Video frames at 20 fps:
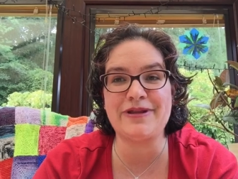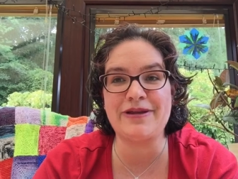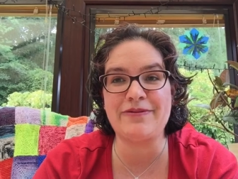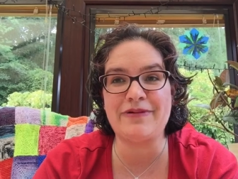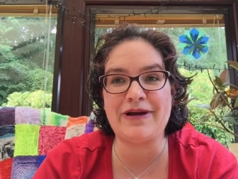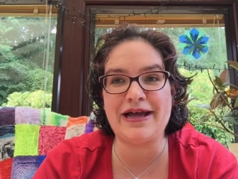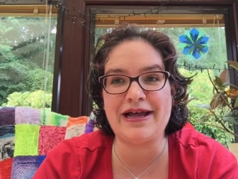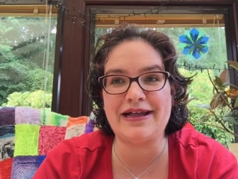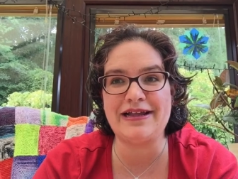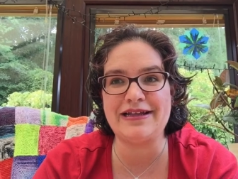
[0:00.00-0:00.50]

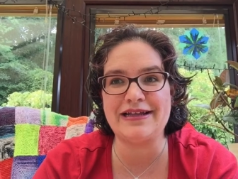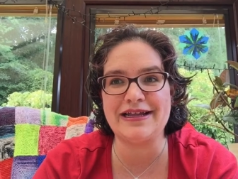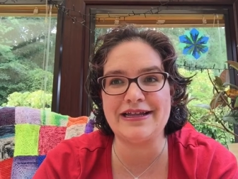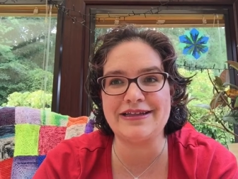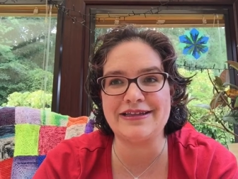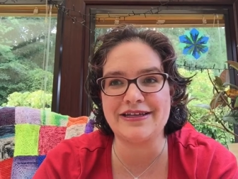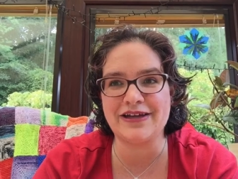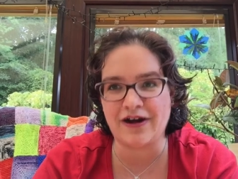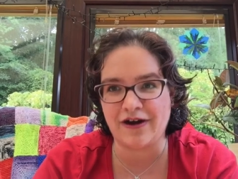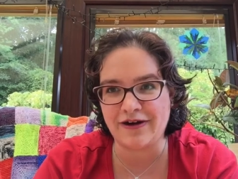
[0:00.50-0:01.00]
well in the
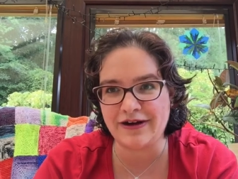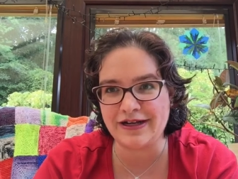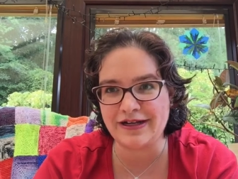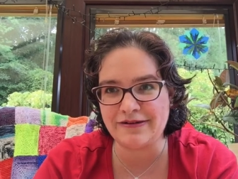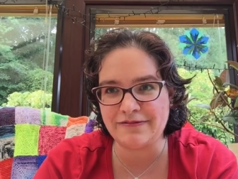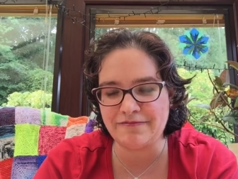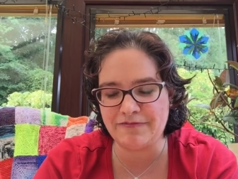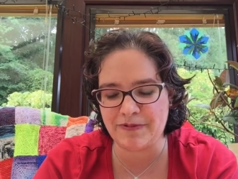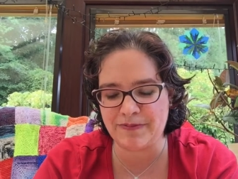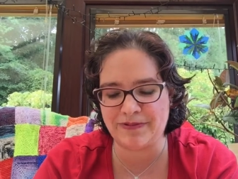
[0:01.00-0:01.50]
garden.
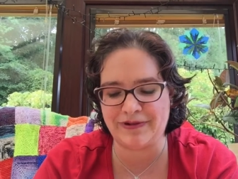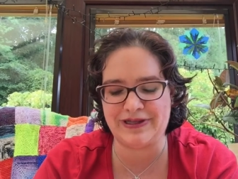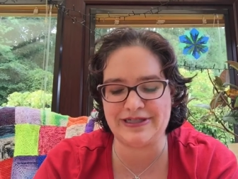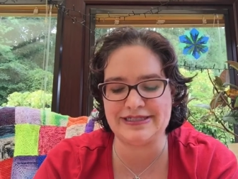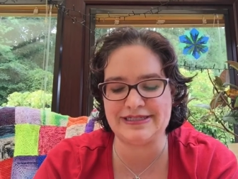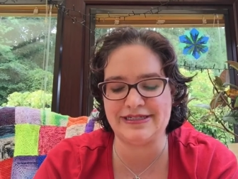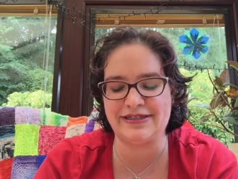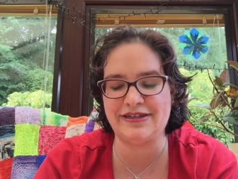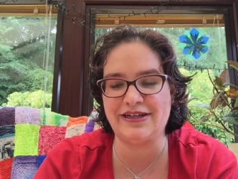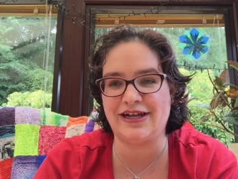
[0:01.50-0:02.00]
We
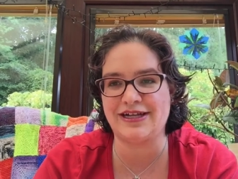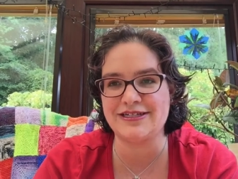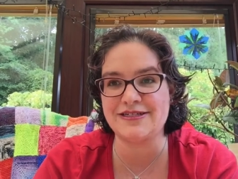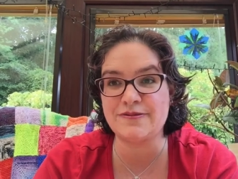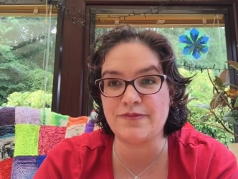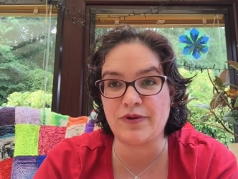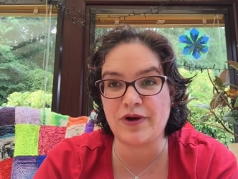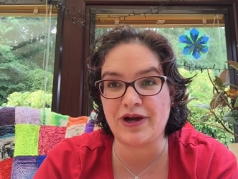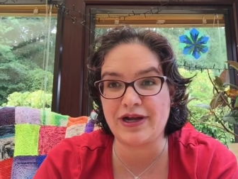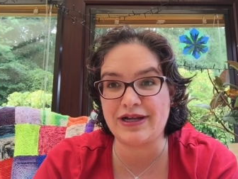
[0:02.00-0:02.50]
planted lots of
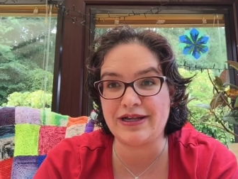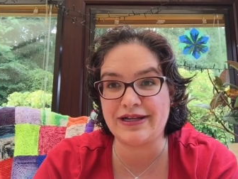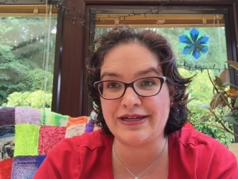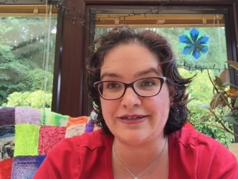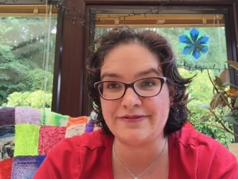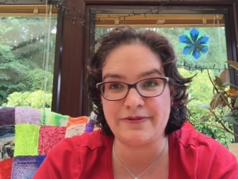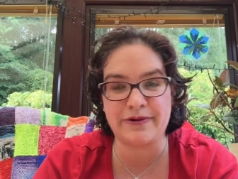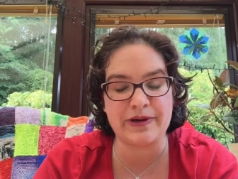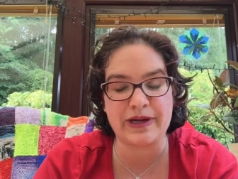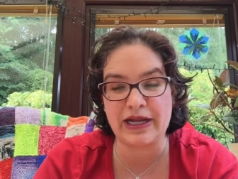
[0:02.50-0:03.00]
broccoli.
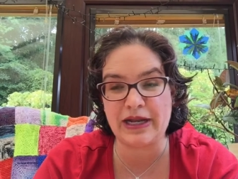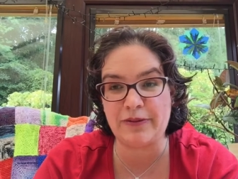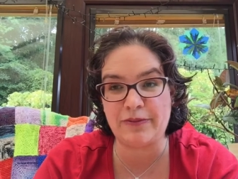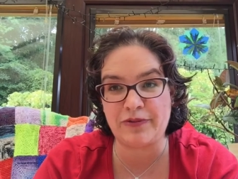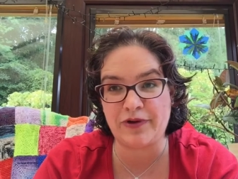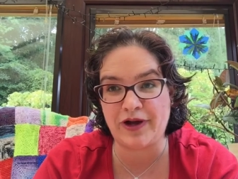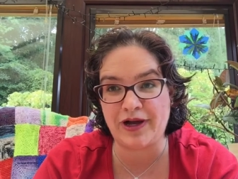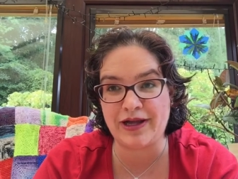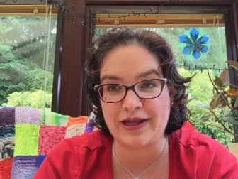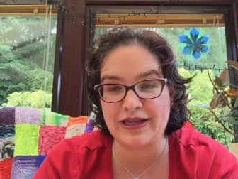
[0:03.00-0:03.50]
We were eating
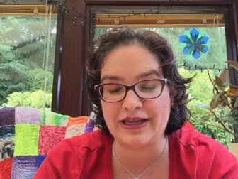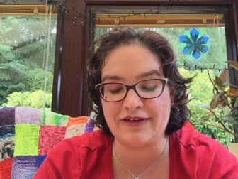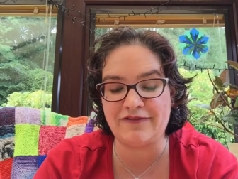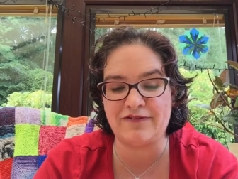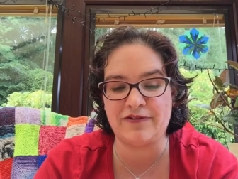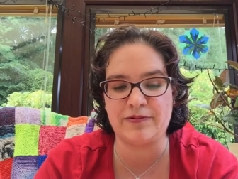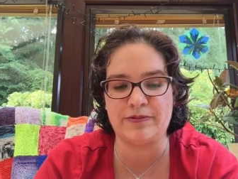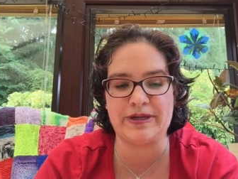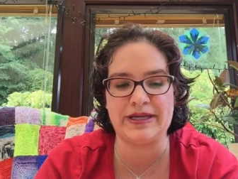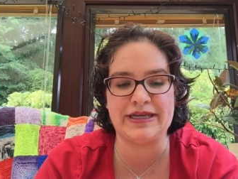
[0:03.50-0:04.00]
broccoli for
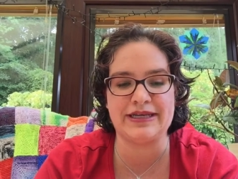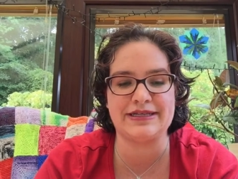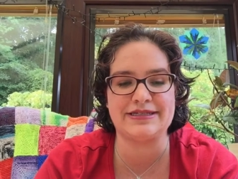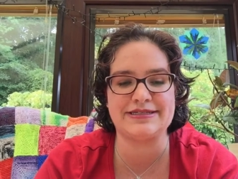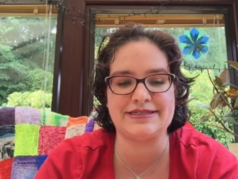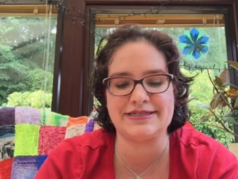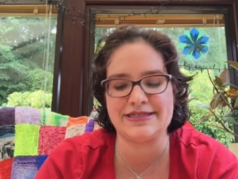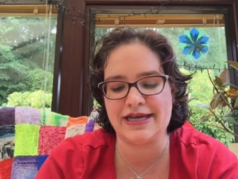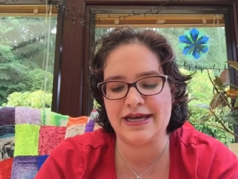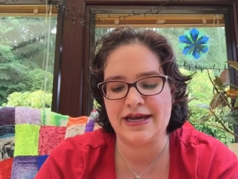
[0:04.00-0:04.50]

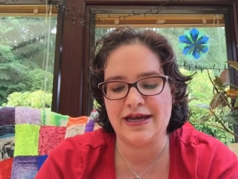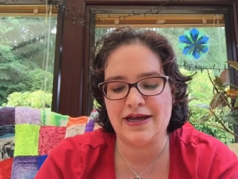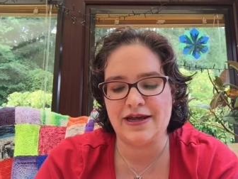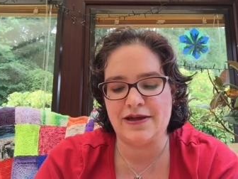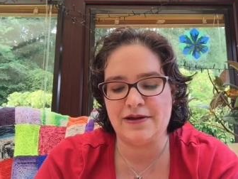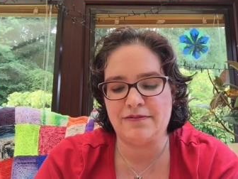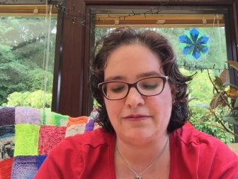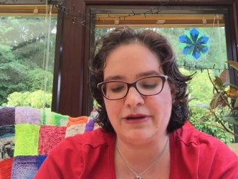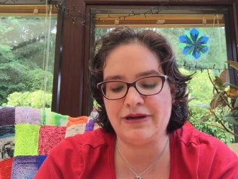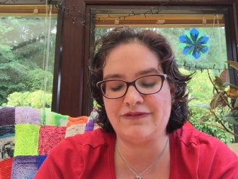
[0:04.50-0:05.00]
weeks.
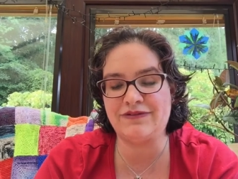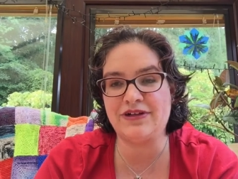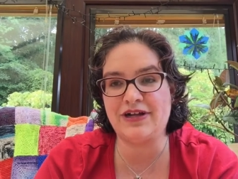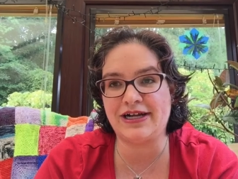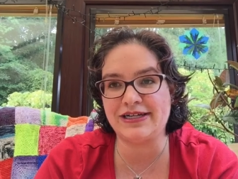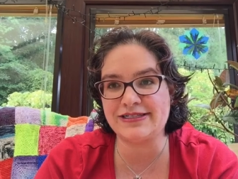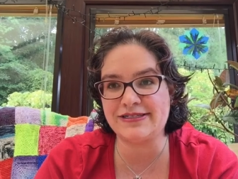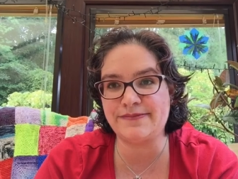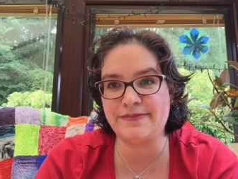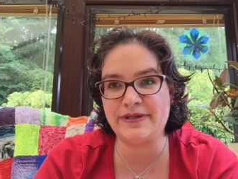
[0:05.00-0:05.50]
We have
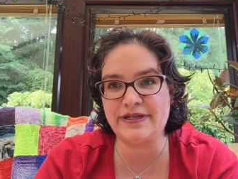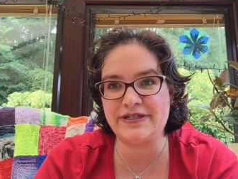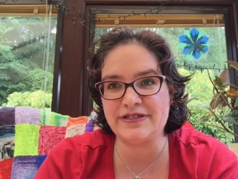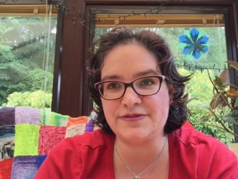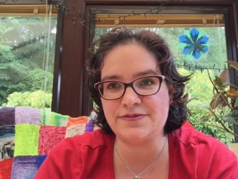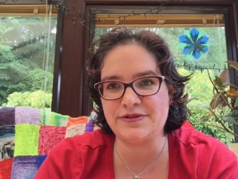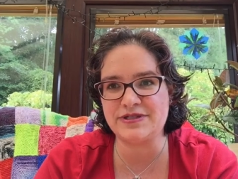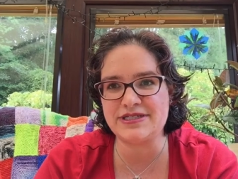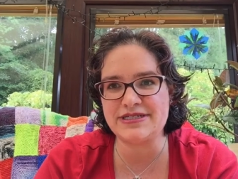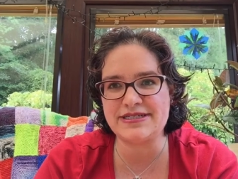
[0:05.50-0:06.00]
lots of peas.
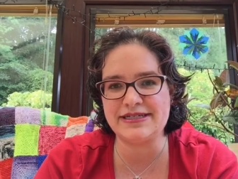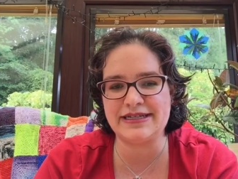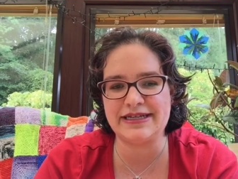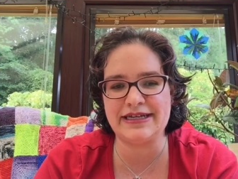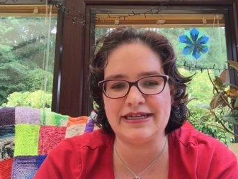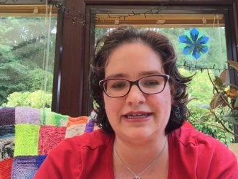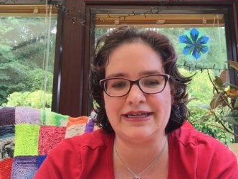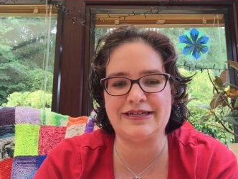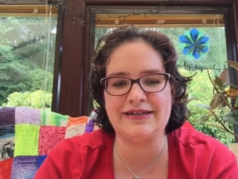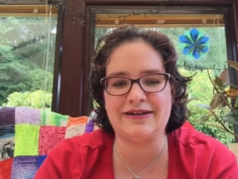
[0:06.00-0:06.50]
We're still
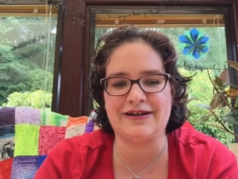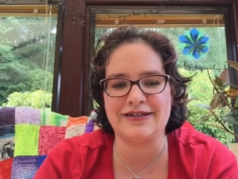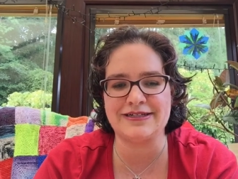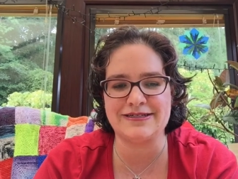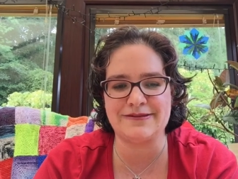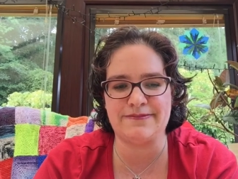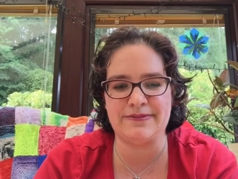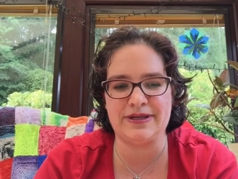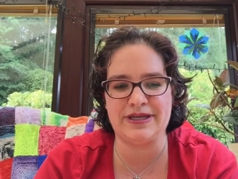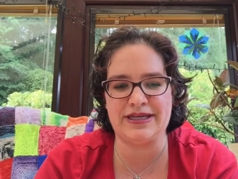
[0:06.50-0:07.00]
eating lots of
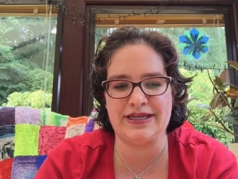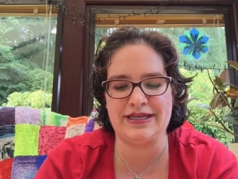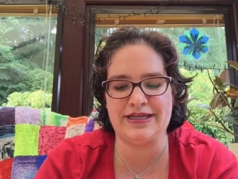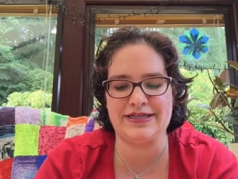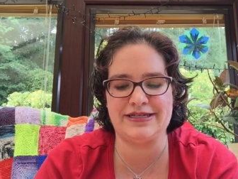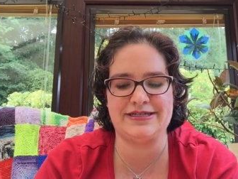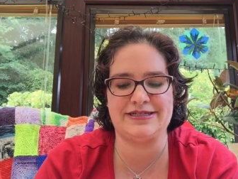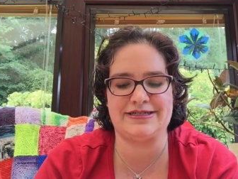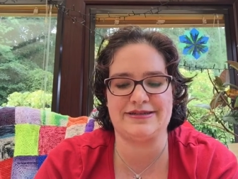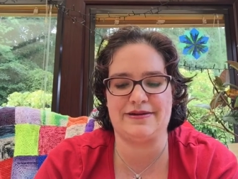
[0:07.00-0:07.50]

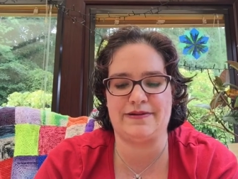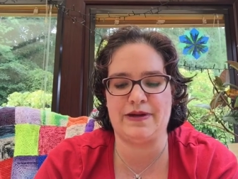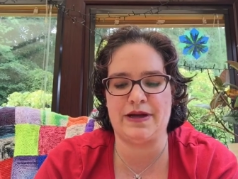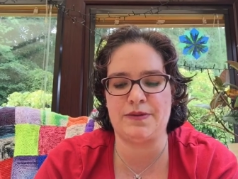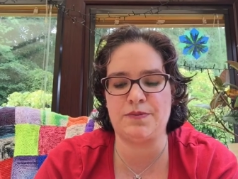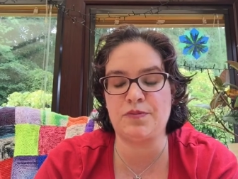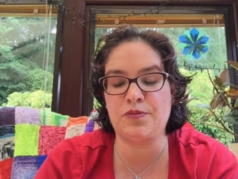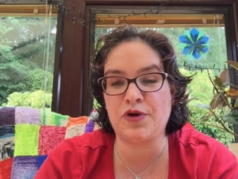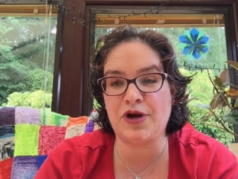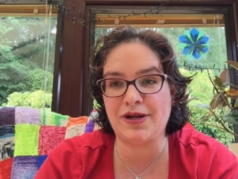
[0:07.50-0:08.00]
peas. We had
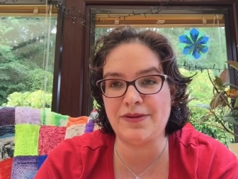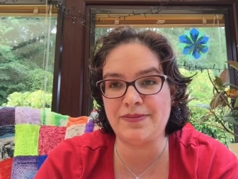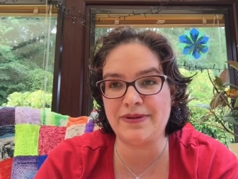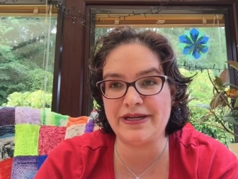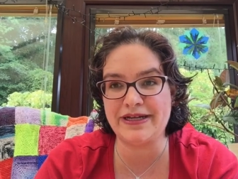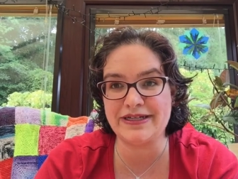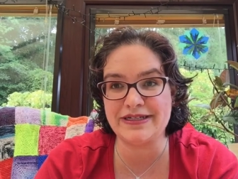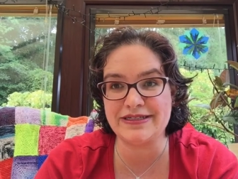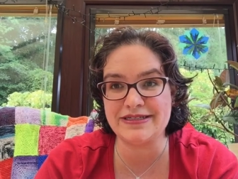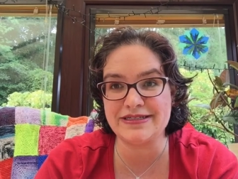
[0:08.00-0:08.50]
broad
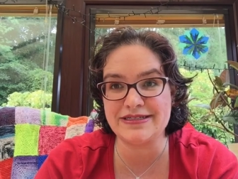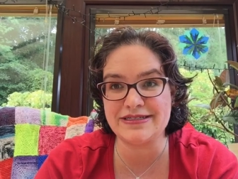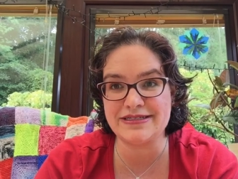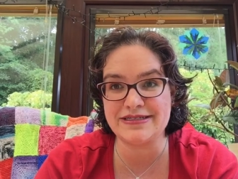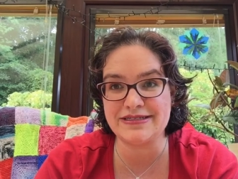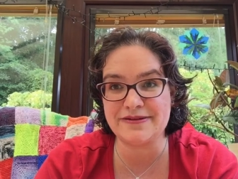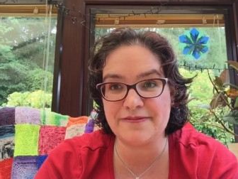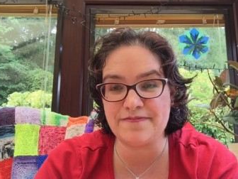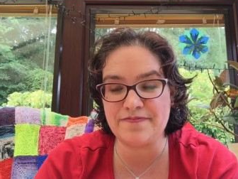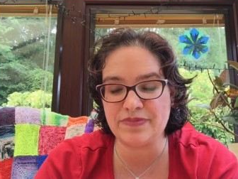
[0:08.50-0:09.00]
beans
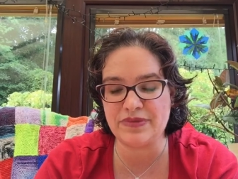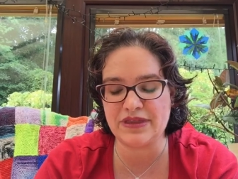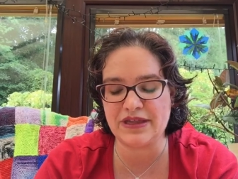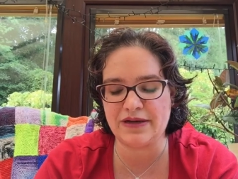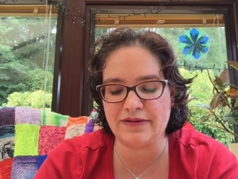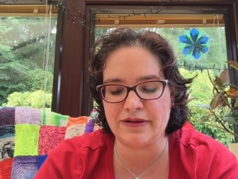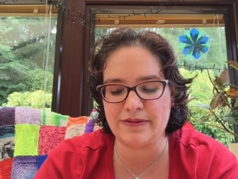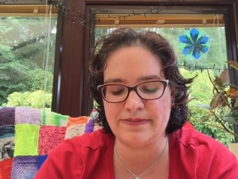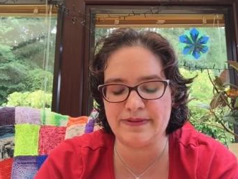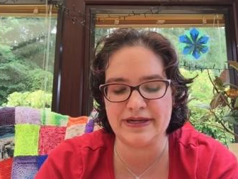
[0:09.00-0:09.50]
that
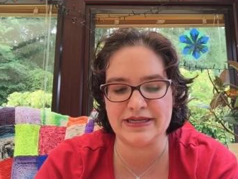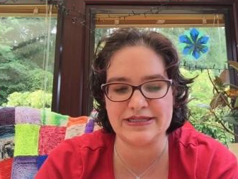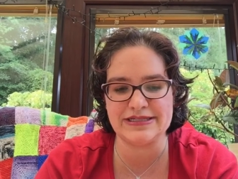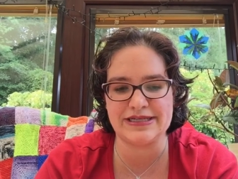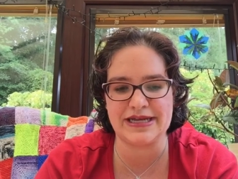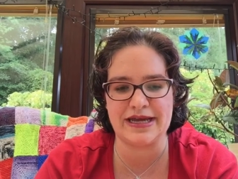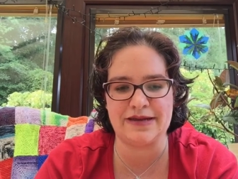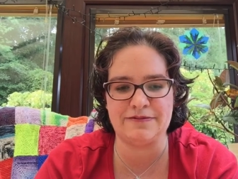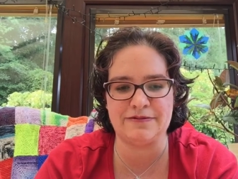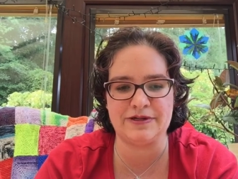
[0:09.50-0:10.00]
we picked
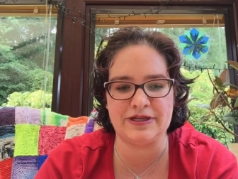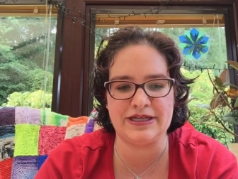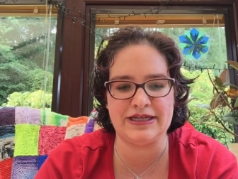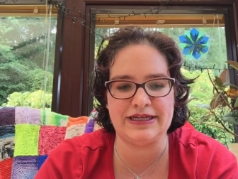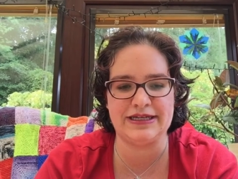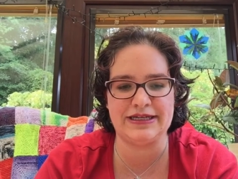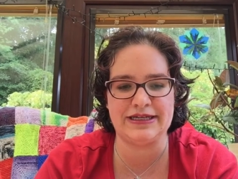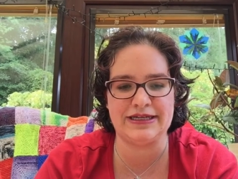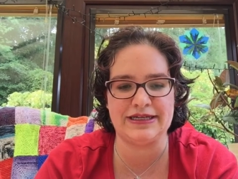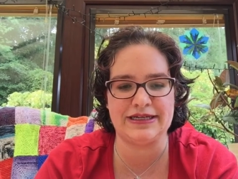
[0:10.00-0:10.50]
and we're
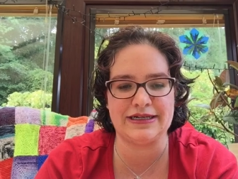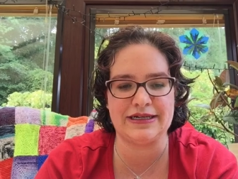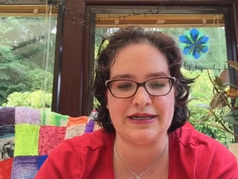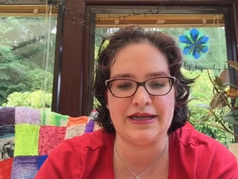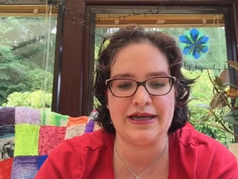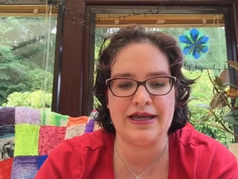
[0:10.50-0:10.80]
eating.